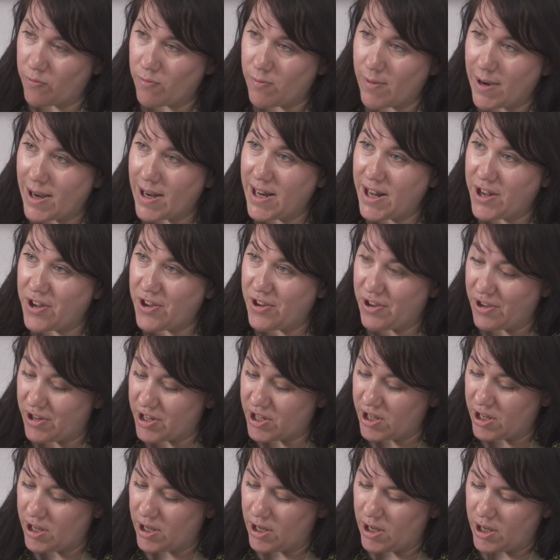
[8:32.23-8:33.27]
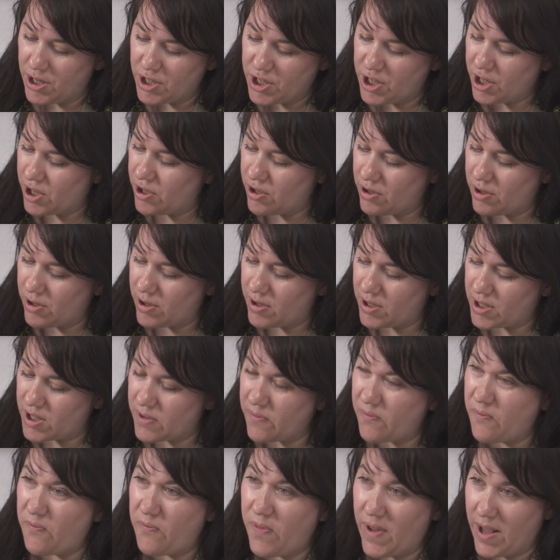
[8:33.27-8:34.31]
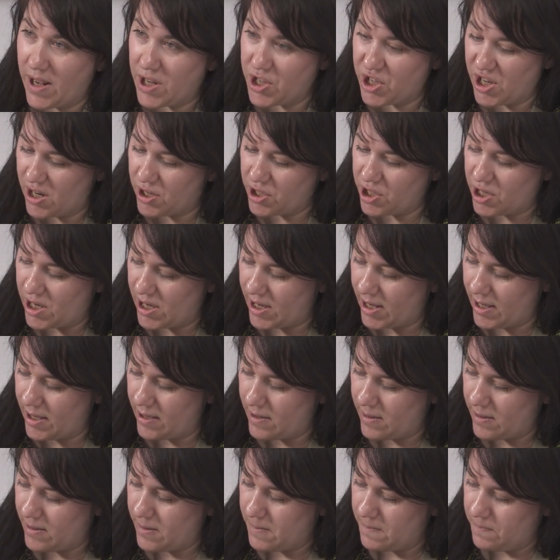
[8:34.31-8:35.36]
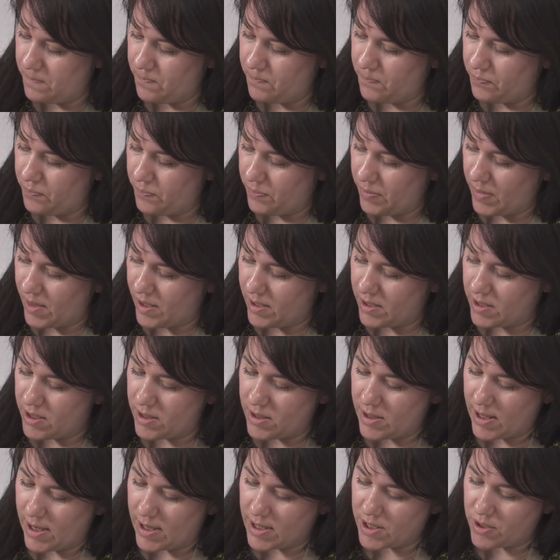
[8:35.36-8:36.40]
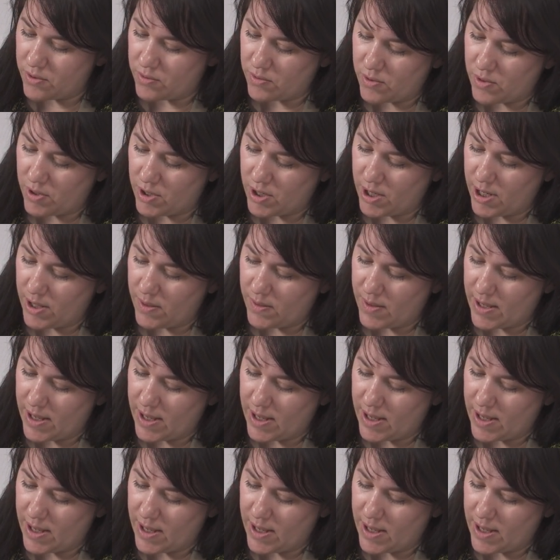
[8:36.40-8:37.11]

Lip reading: Really good to cook some fish actually. So that's all gone in